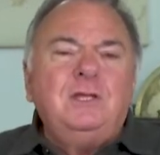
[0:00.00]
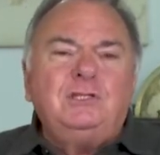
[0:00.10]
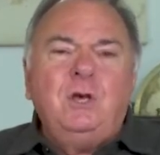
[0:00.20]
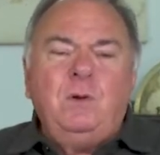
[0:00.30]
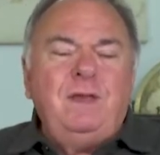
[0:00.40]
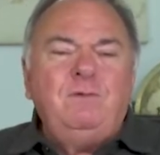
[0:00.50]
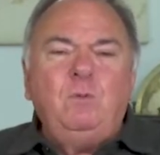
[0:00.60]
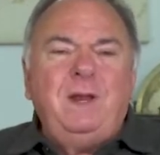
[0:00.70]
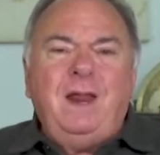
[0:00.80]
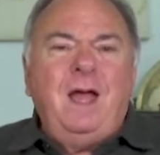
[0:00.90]
So
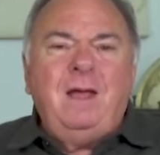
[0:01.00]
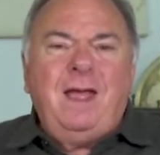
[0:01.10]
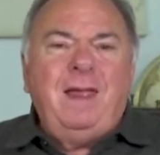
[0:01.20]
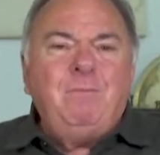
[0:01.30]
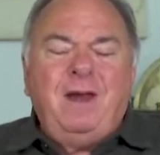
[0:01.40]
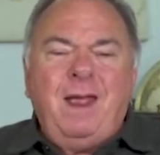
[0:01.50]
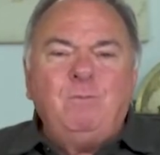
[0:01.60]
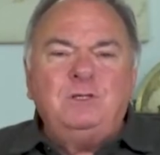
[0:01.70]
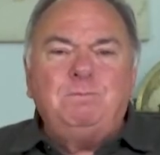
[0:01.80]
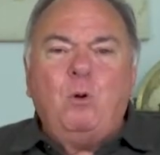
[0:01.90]
even when
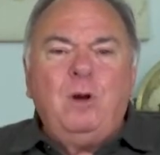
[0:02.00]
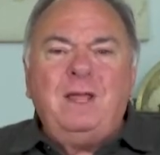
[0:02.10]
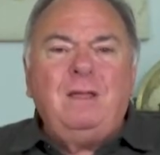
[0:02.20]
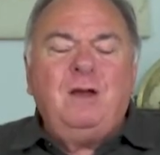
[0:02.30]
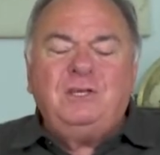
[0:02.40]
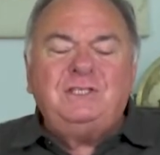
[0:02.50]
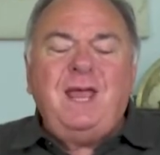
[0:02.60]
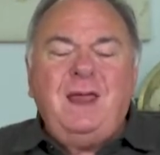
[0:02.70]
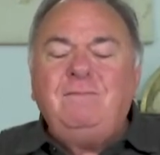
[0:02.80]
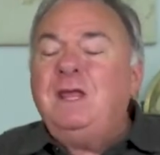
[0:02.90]
Abraham was born,
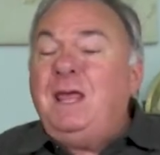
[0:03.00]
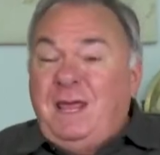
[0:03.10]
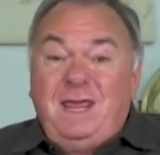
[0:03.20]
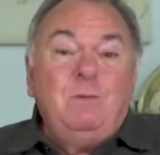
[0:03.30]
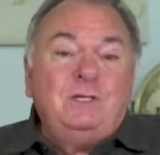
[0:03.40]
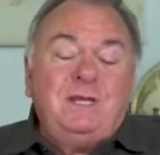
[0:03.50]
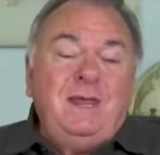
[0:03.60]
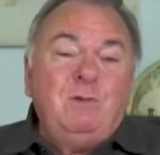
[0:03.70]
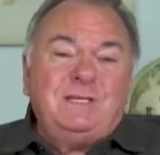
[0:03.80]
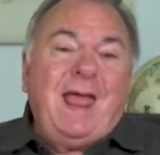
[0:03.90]
saved, he
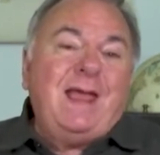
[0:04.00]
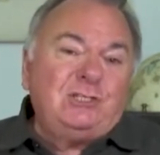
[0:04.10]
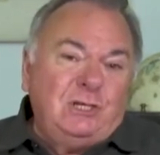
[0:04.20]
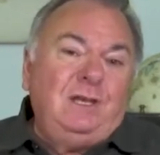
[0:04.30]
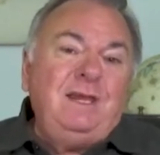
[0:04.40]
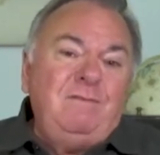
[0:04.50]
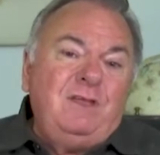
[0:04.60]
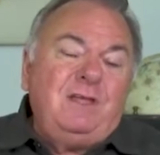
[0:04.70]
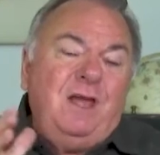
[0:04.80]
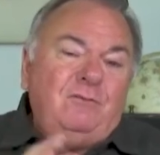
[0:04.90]
was asked to leave
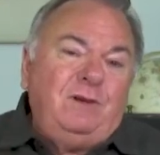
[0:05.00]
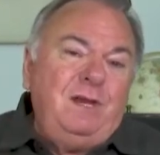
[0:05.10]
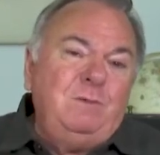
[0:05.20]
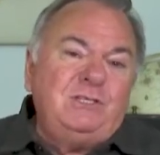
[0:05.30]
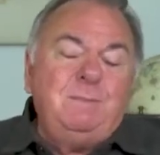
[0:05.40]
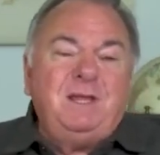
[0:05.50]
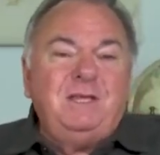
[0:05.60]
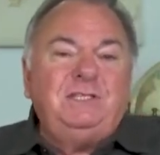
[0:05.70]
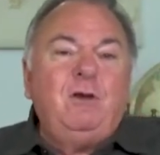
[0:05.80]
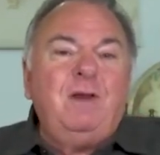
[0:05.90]
the country he was in
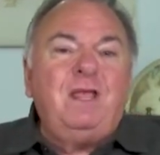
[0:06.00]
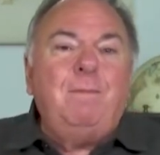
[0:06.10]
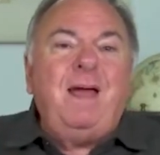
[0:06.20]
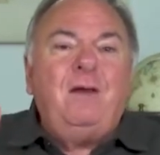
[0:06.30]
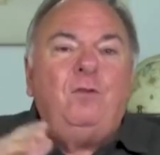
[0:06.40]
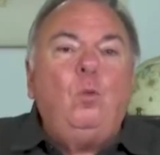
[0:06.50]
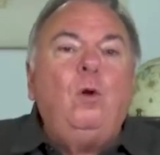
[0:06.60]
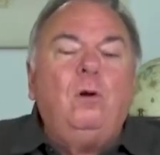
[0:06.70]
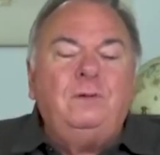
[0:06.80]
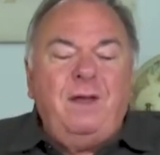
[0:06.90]
because he'd already come out of the
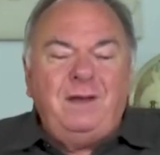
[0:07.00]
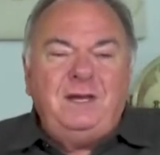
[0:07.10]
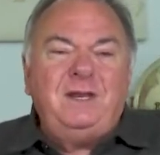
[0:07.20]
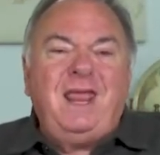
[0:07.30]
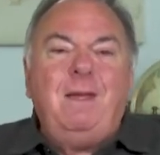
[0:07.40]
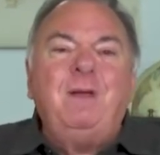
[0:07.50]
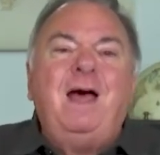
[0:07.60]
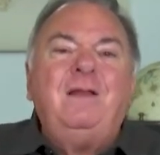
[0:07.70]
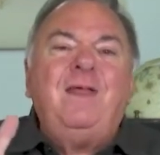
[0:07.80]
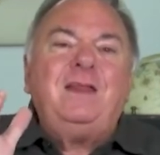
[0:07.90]
world. Now he needed to come
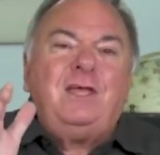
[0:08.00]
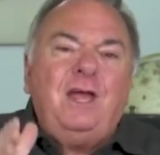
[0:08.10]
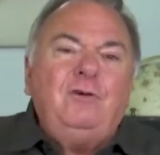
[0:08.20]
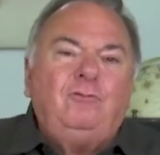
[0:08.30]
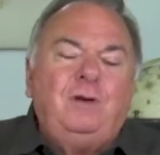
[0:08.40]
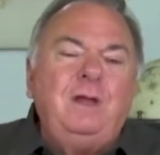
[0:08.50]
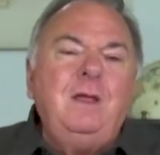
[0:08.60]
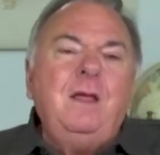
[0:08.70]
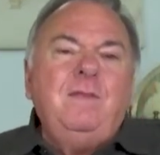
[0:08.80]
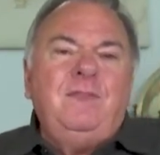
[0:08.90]
out of that country
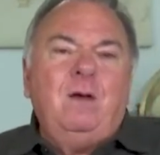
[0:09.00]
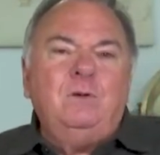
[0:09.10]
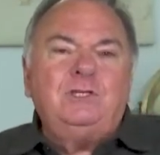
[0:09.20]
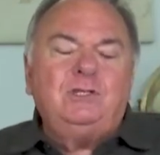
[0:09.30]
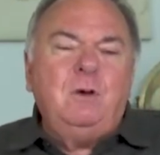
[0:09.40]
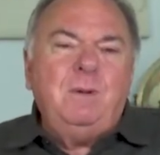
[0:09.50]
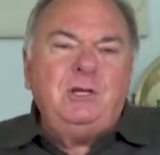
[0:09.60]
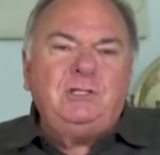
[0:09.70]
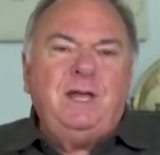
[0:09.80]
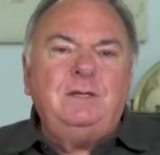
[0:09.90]
that was so
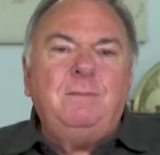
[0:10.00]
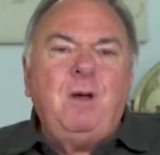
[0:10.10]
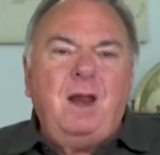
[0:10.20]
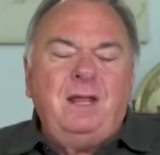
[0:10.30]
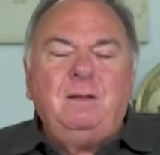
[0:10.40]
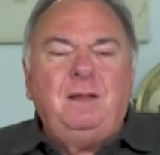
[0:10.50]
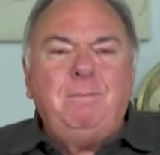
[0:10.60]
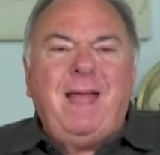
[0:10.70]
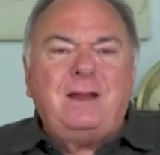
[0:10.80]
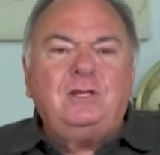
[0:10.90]
much a
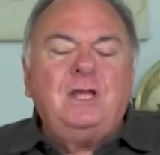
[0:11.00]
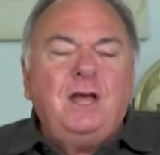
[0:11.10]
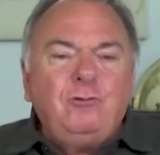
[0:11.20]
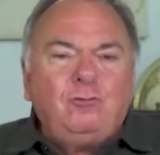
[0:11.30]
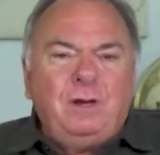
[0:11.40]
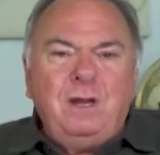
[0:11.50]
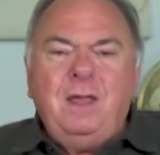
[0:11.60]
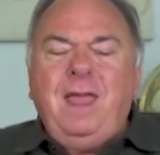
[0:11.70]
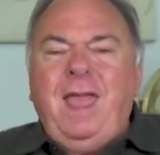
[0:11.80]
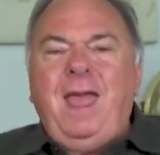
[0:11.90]
demonically backed country
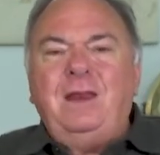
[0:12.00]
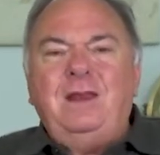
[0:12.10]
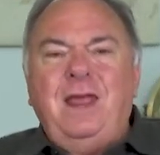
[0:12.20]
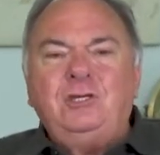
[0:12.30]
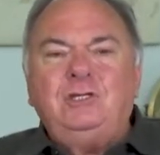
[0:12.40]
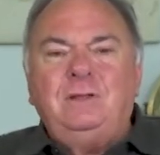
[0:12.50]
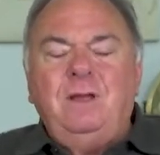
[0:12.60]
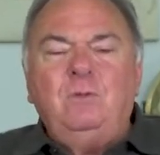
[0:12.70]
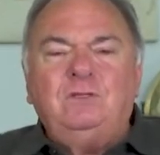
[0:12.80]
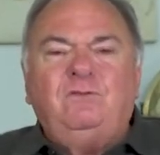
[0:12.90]
and a nation
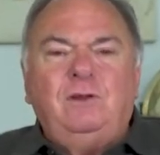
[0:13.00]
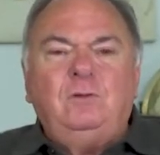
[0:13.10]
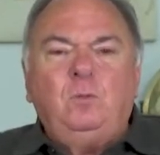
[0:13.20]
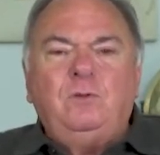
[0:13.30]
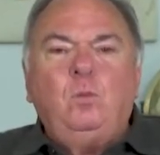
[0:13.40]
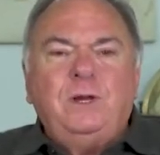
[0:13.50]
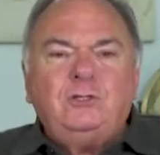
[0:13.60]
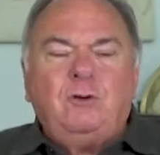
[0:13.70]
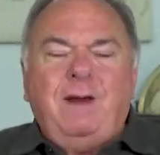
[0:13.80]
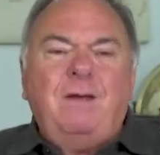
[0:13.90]
that was filled with
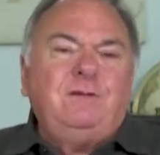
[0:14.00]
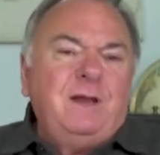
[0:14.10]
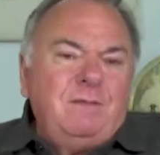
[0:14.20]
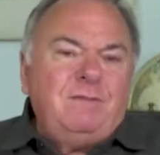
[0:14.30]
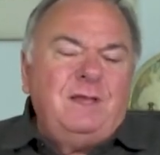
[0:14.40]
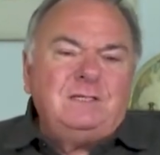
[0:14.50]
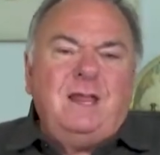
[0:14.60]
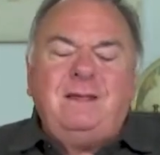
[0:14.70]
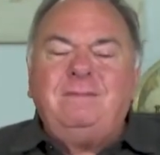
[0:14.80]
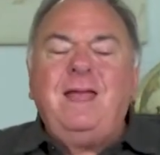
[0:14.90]
witchcraft and other things
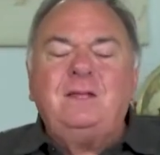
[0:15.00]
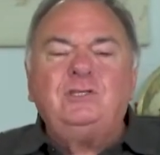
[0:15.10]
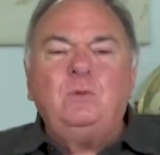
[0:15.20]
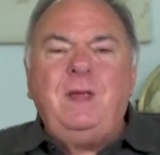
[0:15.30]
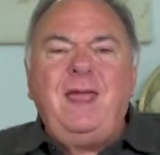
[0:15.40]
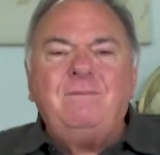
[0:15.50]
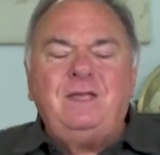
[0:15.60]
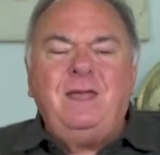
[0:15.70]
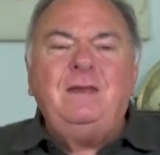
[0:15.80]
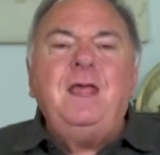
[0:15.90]
like that. So we have,
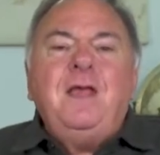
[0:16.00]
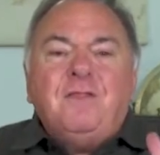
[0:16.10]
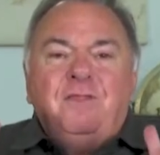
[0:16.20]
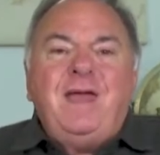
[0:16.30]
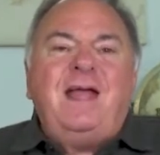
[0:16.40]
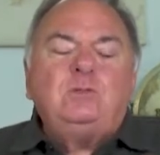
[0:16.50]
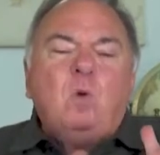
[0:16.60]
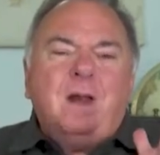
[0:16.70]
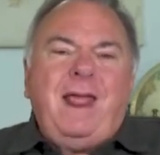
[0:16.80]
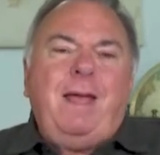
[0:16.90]
again, that's
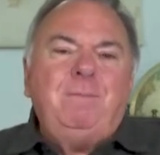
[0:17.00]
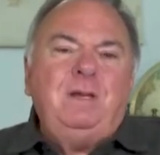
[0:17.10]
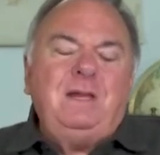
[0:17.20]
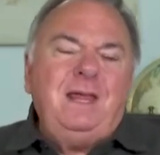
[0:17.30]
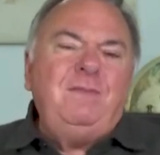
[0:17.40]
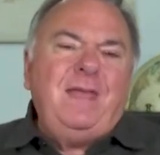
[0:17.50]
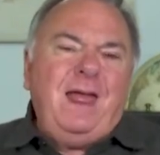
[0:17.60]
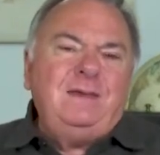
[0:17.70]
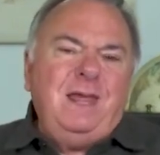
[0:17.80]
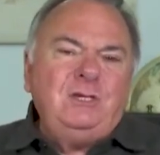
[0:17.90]
what happened in
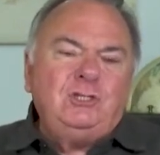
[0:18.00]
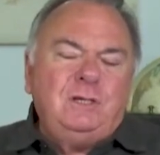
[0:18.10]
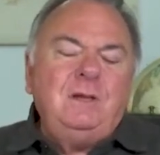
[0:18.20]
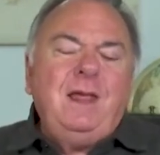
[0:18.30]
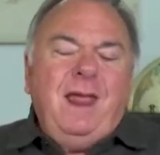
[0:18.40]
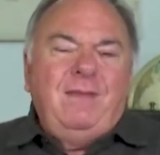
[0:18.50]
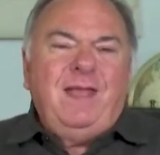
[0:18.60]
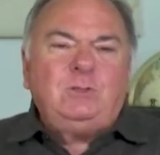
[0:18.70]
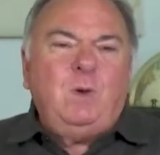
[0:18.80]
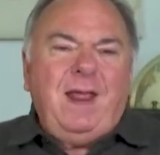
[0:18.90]
that nation, and
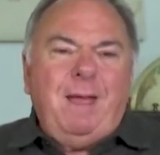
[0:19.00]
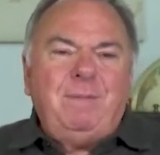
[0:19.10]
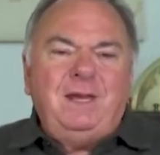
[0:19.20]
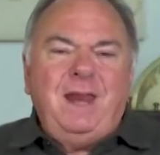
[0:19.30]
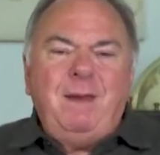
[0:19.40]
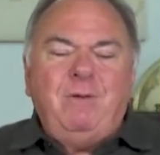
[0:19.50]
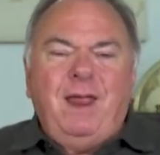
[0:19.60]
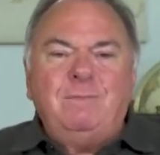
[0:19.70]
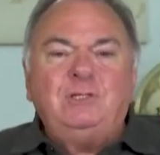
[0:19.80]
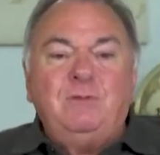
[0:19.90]
that's what happened in
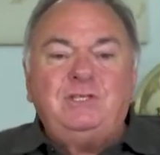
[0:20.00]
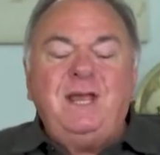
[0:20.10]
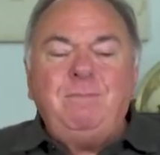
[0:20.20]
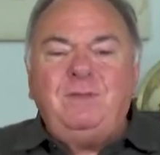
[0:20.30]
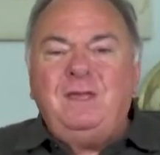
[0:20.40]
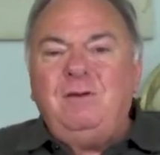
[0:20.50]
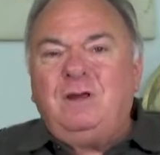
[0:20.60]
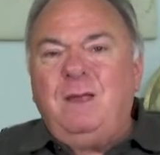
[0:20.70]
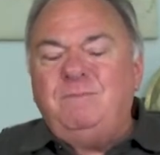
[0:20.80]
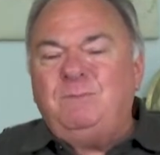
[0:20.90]
Abraham. So the same thing here
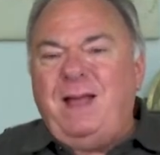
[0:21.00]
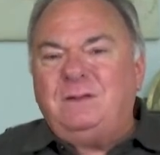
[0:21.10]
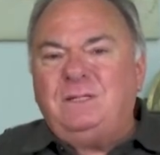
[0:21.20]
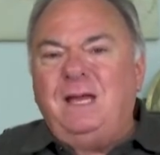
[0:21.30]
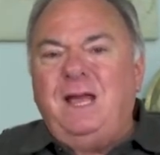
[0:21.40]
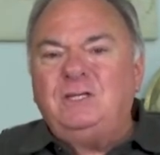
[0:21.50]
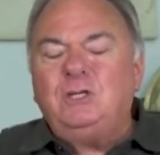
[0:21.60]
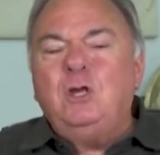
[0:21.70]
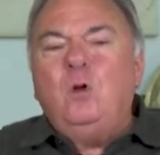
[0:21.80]
comes back to us.